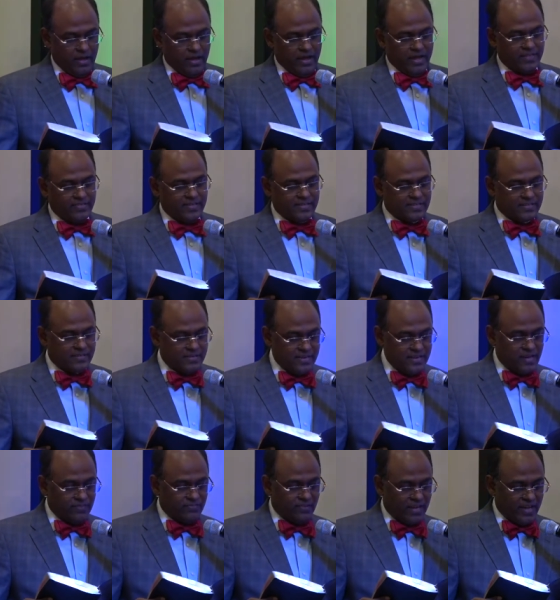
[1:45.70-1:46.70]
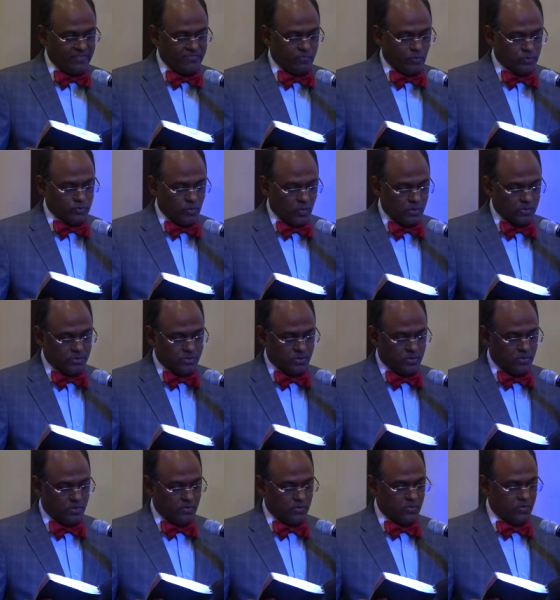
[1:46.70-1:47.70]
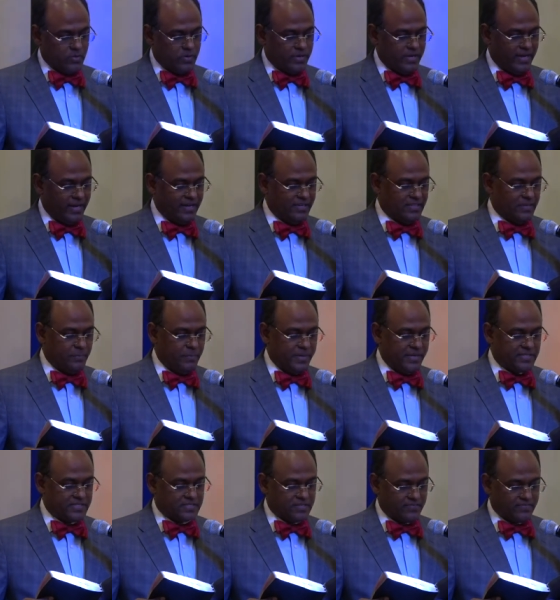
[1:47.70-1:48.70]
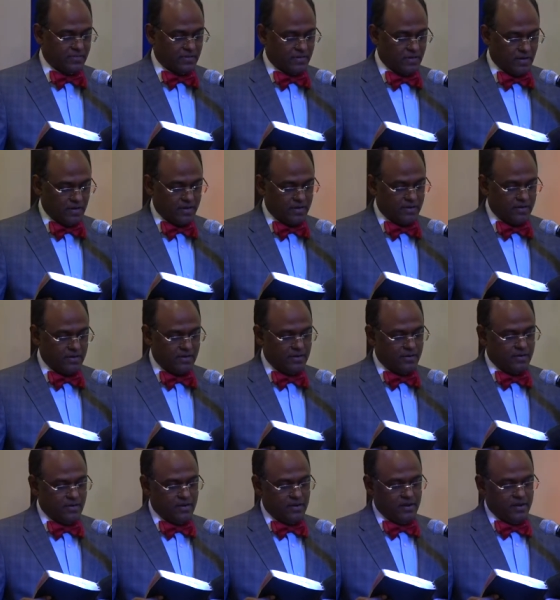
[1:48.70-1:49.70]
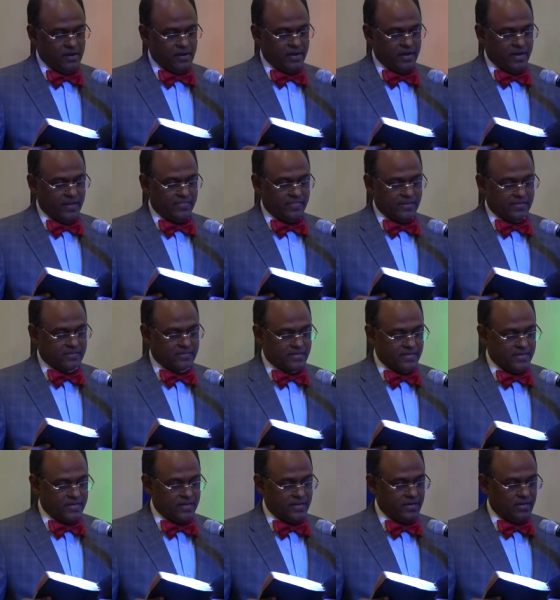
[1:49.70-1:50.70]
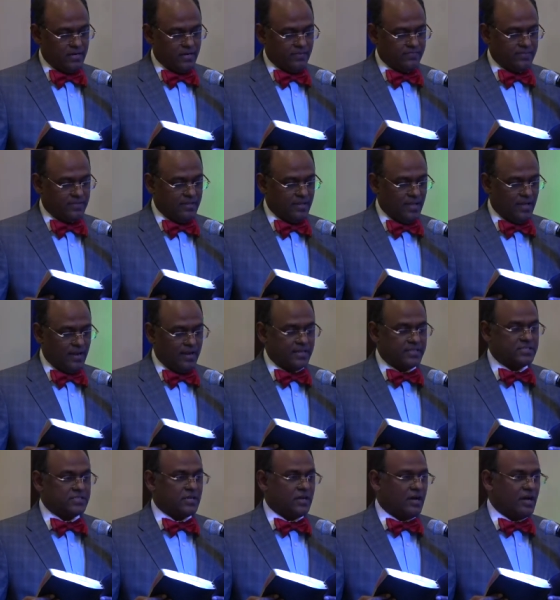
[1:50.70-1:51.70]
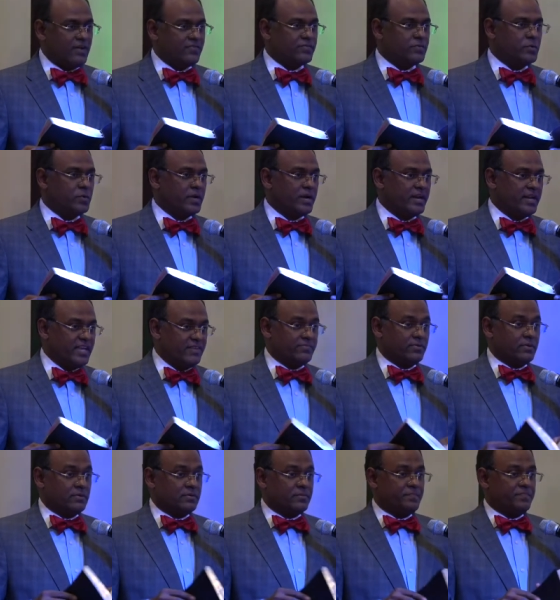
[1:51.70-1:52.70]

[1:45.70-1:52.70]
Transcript: And the tree of life was also in the midst of the garden, and the tree of the knowledge of good and evil.